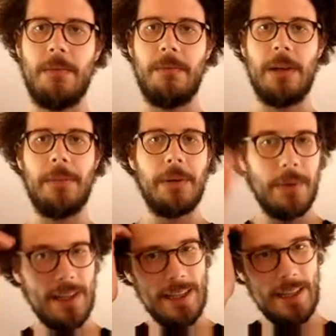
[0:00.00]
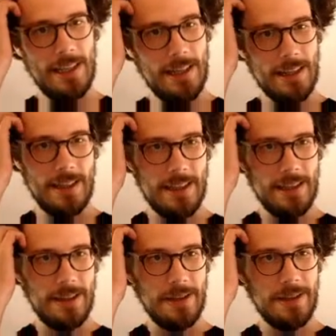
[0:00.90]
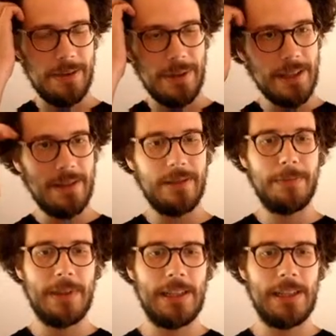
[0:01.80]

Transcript: Maybe we could open